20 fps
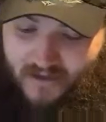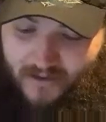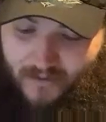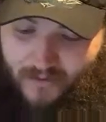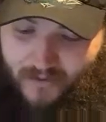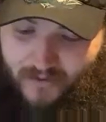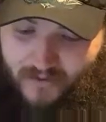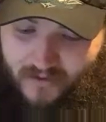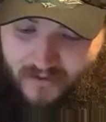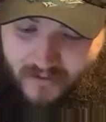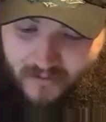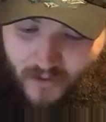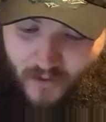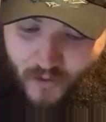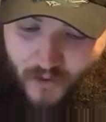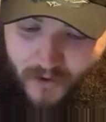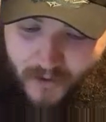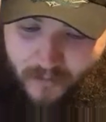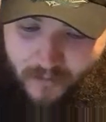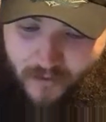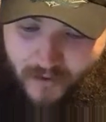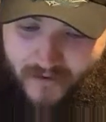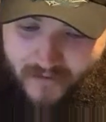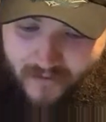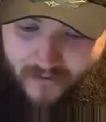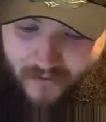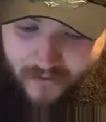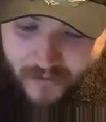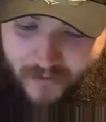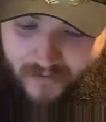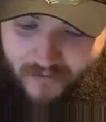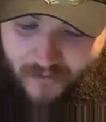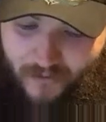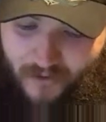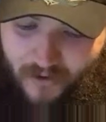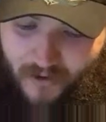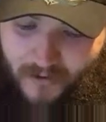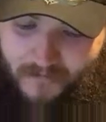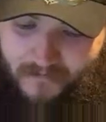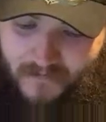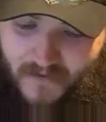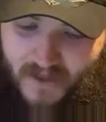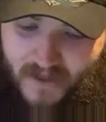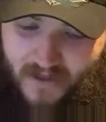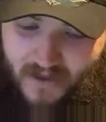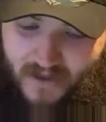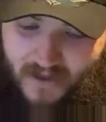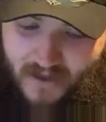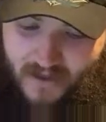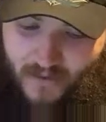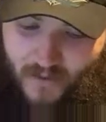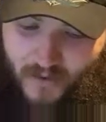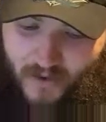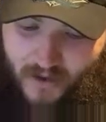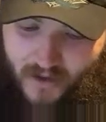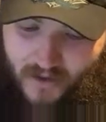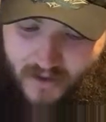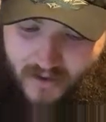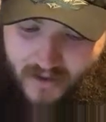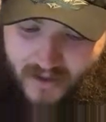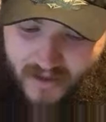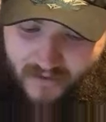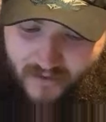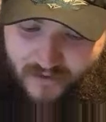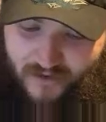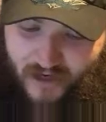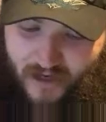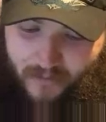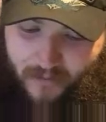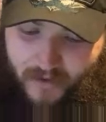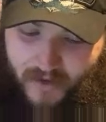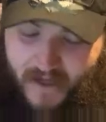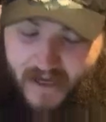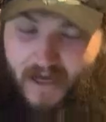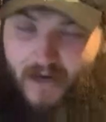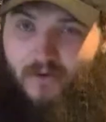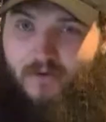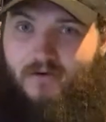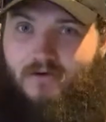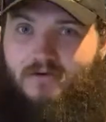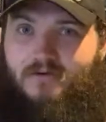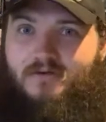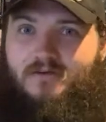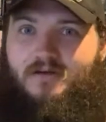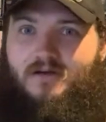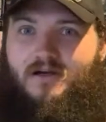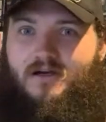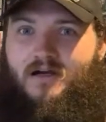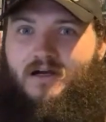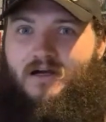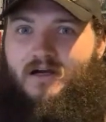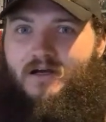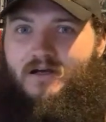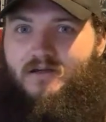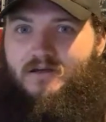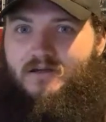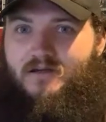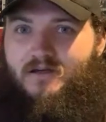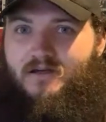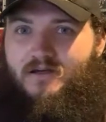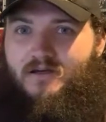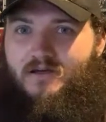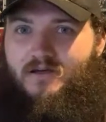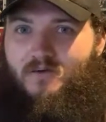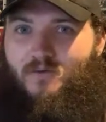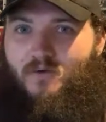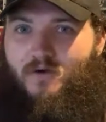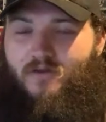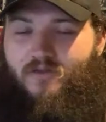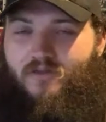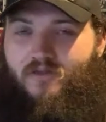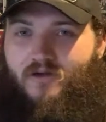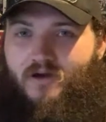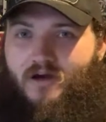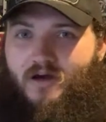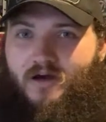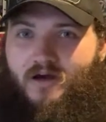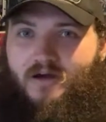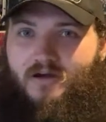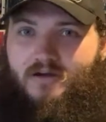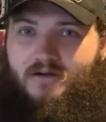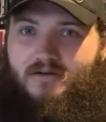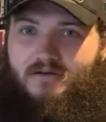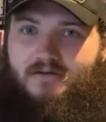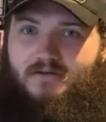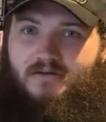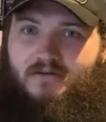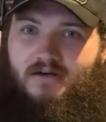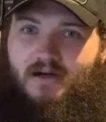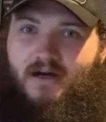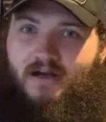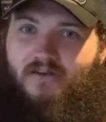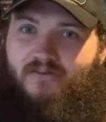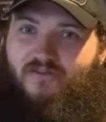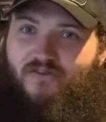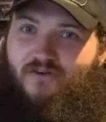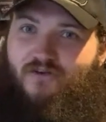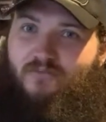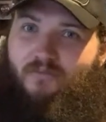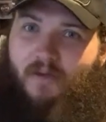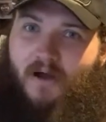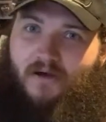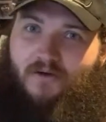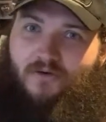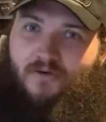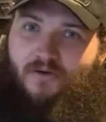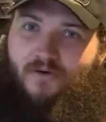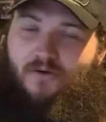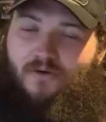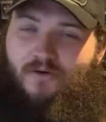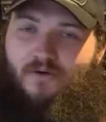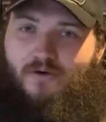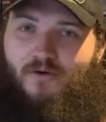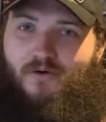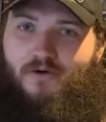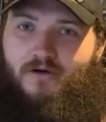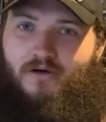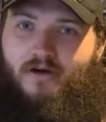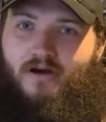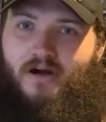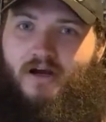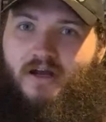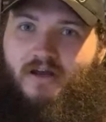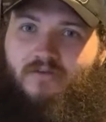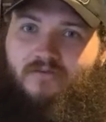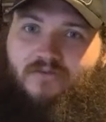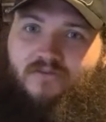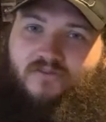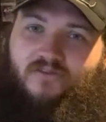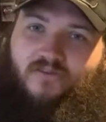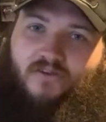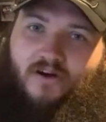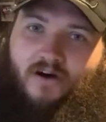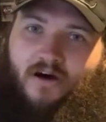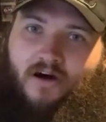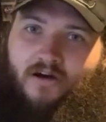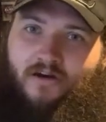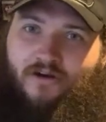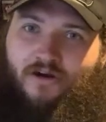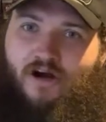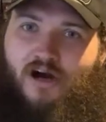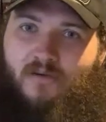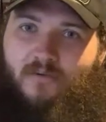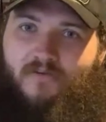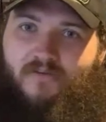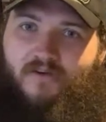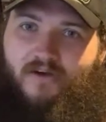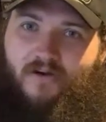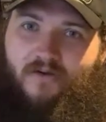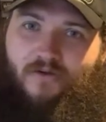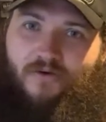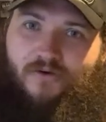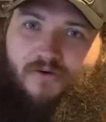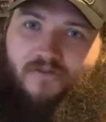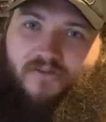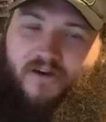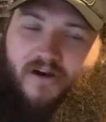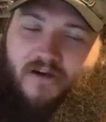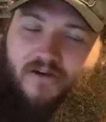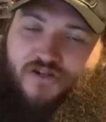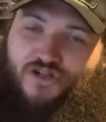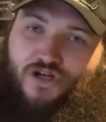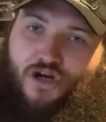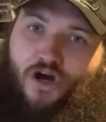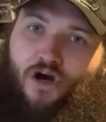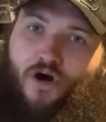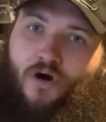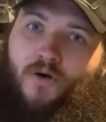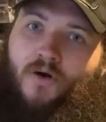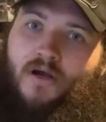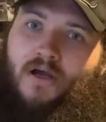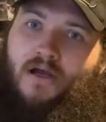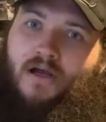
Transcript: with a quick preview before we hit the top of the hour, with, I'd assume, Michael Cole, Corey Graves on commentary the whole entire show.